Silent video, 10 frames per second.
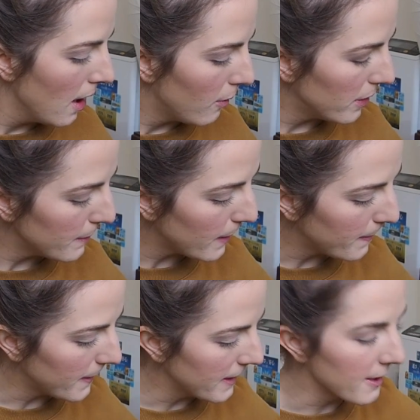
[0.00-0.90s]
wanted to
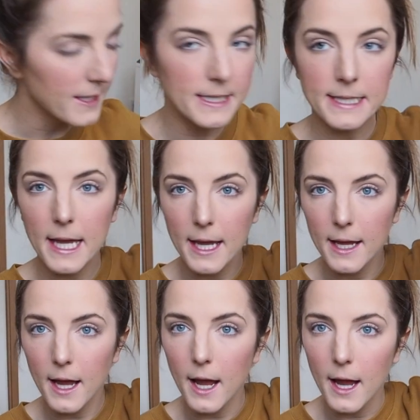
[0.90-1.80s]
pop on here and
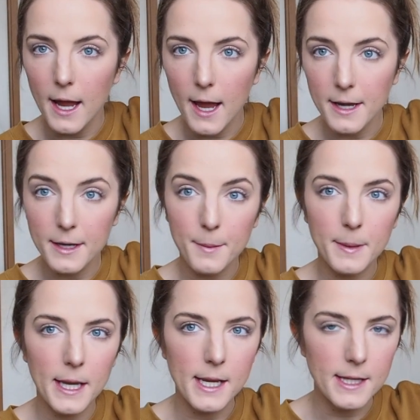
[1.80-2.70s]
say I ended up
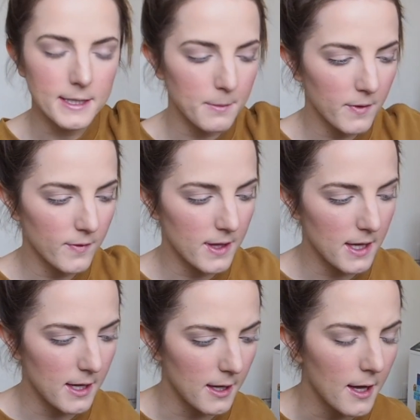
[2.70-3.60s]
getting some of
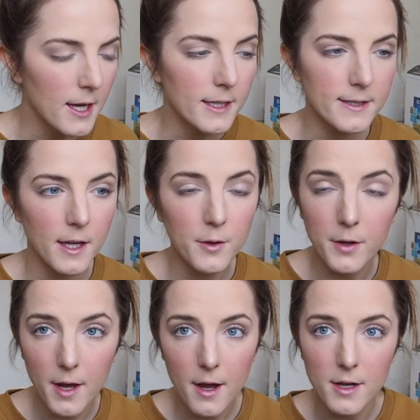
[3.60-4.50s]
the
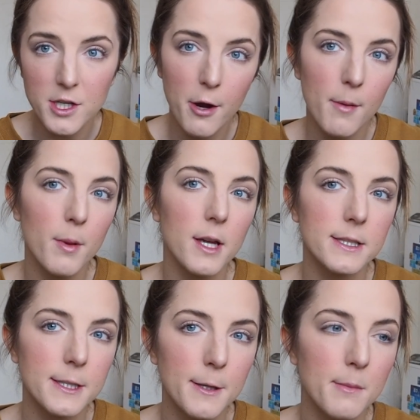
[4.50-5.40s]
Sakura Cherry
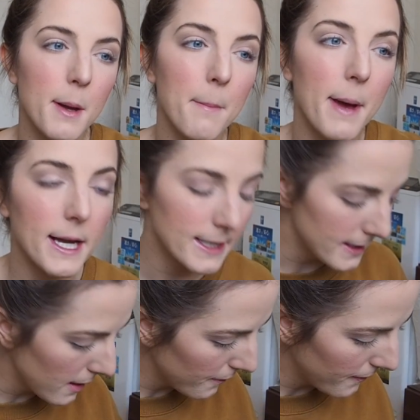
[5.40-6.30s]
Blossom MAC
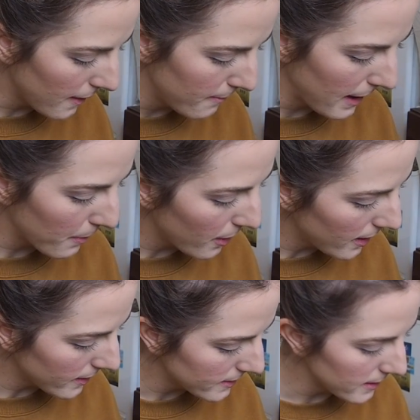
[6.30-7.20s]
stuff, MAC
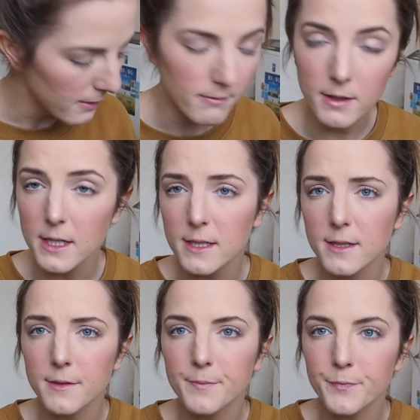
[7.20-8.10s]
products that they
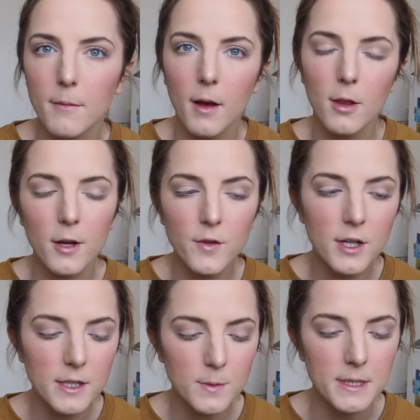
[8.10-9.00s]
released. A lot of you
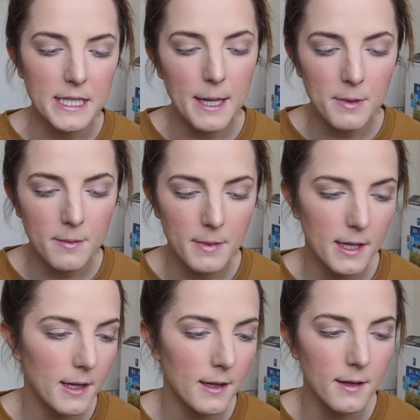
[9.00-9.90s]
guys were DMing
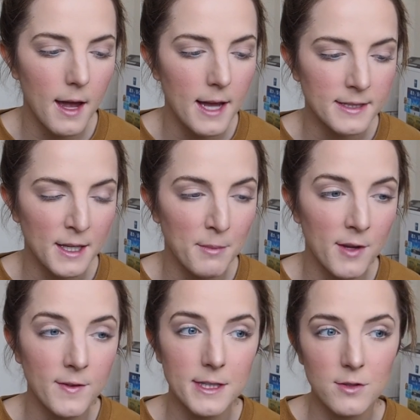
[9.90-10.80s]
me asking me
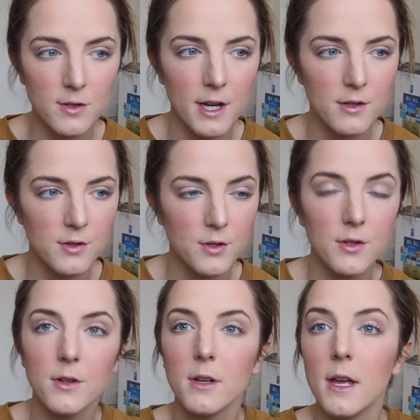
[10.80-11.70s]
if it's
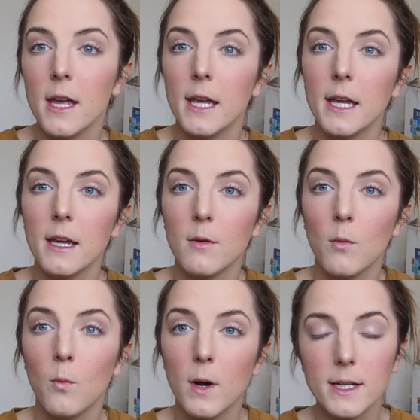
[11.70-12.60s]
international.
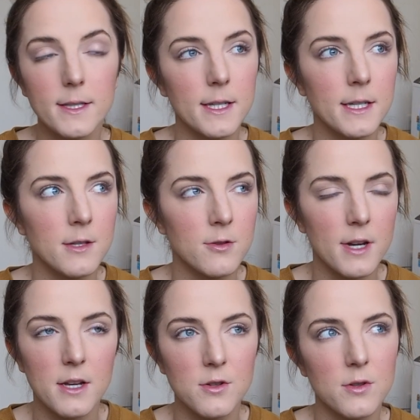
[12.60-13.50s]
It was an
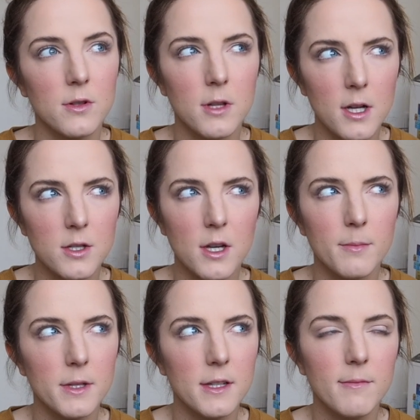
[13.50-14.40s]
international launch, I
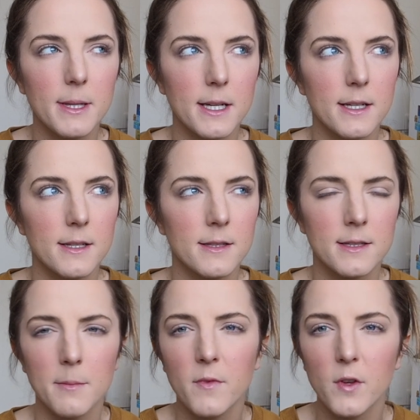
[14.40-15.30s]
believe, because
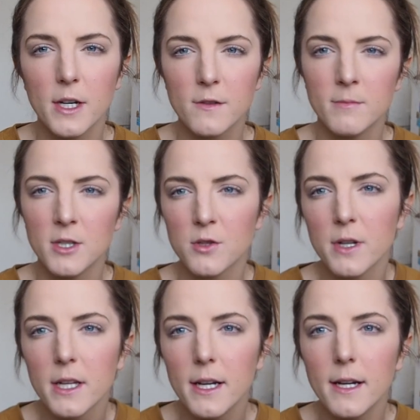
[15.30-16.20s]
some of you guys from
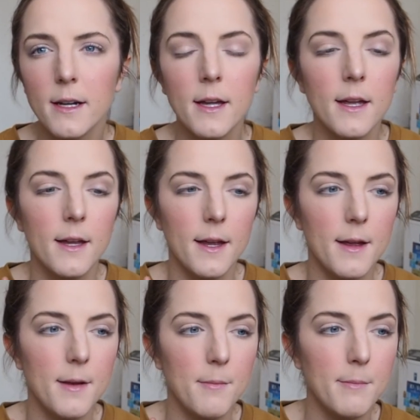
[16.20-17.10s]
Australia
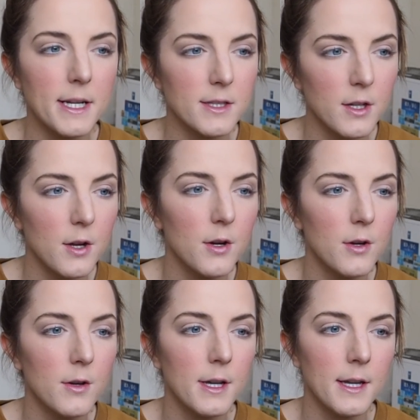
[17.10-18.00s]
and
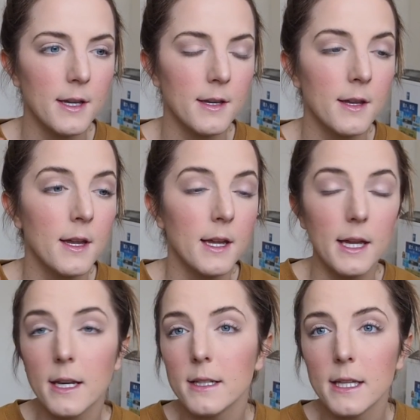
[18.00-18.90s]
Mexico and
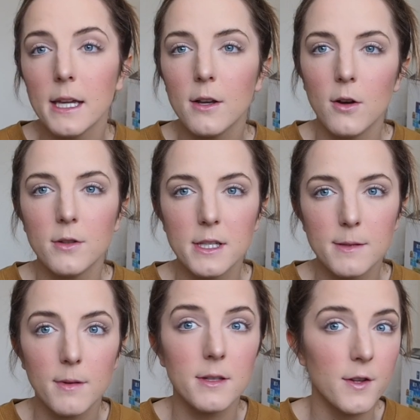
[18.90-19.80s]
Italy and all
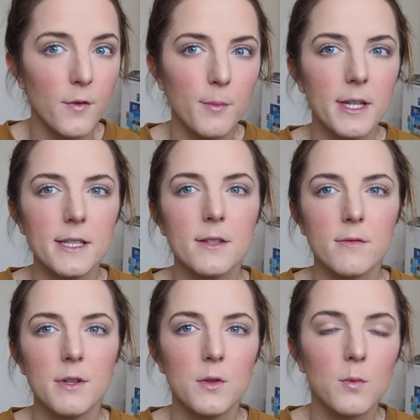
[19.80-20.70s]
these different places
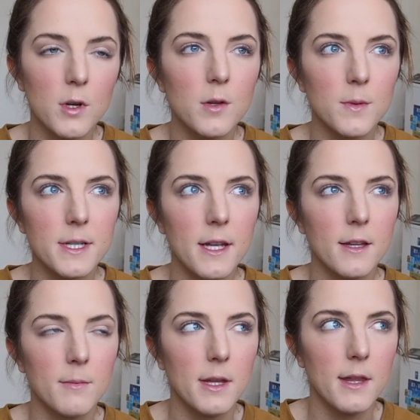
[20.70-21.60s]
around the world were
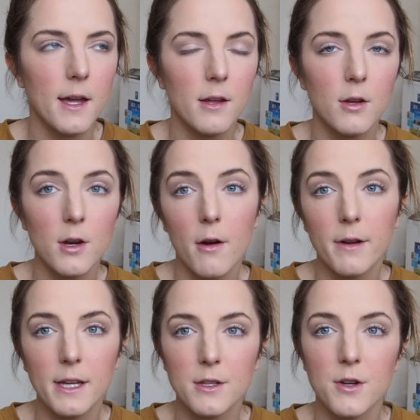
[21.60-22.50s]
telling me that you could
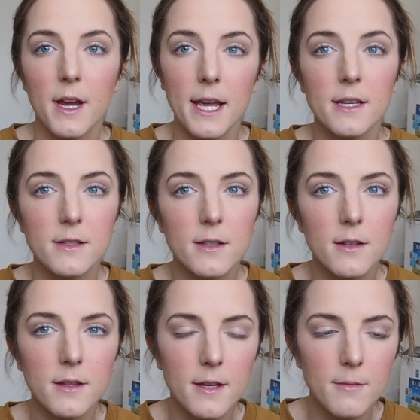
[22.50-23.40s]
already get your hands
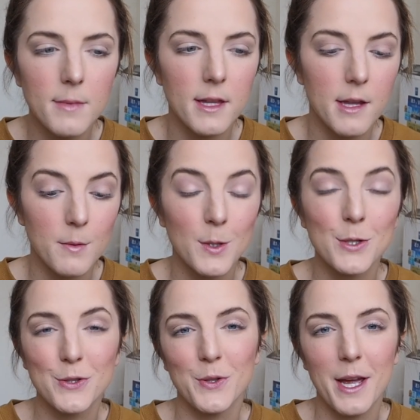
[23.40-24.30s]
on them and they were
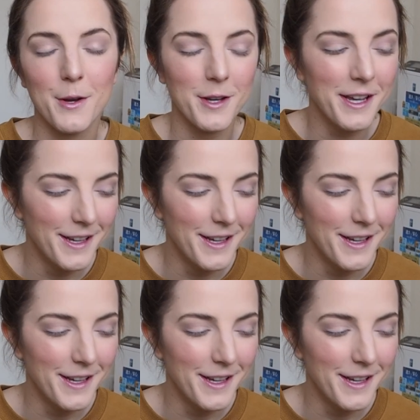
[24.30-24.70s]
sold out.